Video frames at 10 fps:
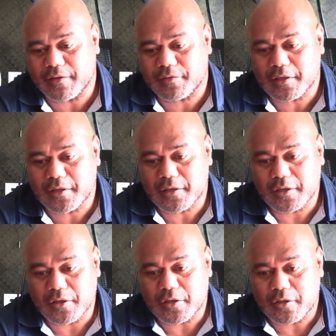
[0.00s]
level.
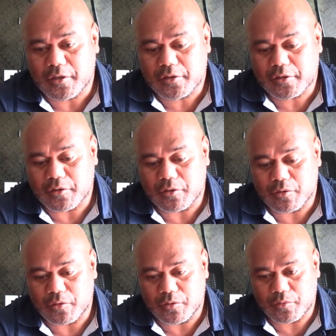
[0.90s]

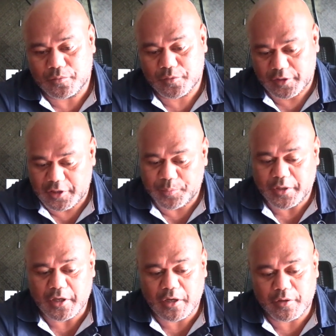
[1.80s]
So
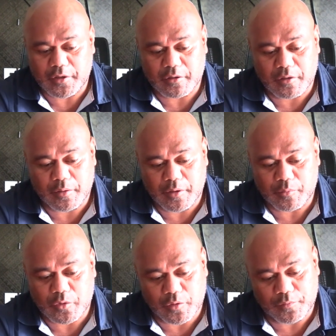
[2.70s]
stepping down, and I'm
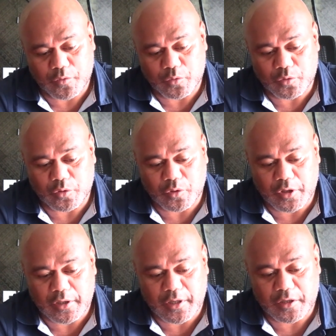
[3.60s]
um, looking forward to
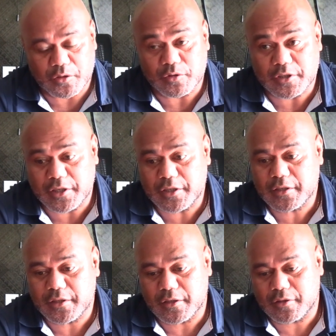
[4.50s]
another new journey.
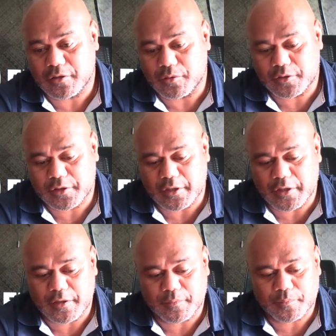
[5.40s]
So it's
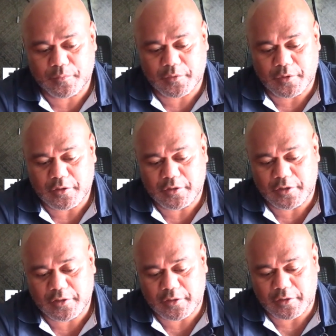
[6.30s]
uh,
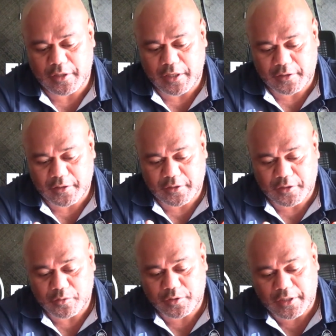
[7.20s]
just like the
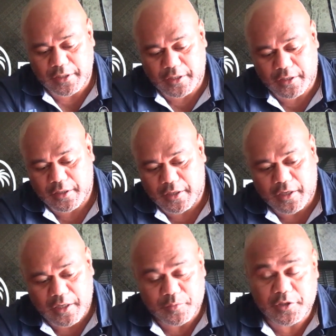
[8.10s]
CEO said, uh,
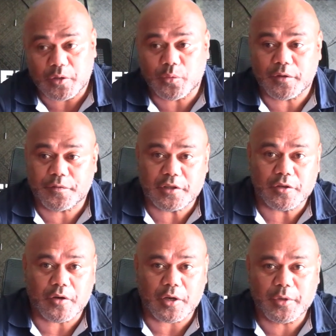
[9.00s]
I'm still with
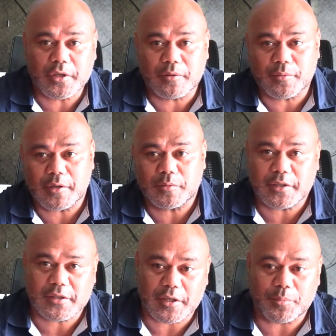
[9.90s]
Fiji Rugby, but I'm
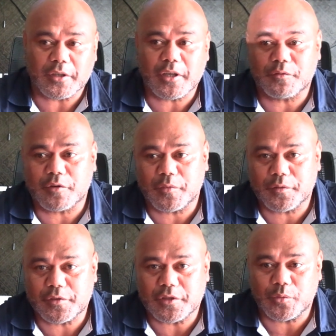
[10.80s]
just stepping down from the
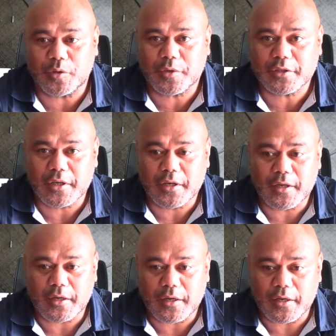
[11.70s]
Fiji Women,
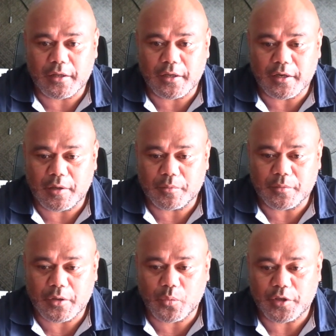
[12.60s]
and then I'm
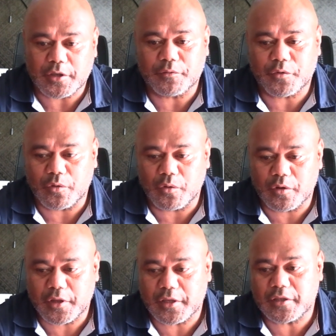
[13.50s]
uh, waiting
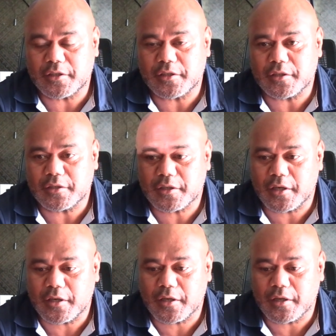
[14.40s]
for their decisions
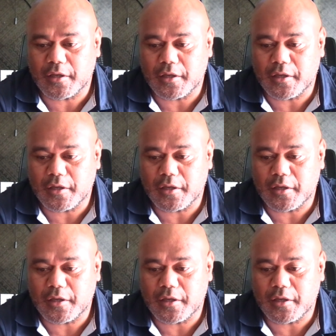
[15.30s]
uh,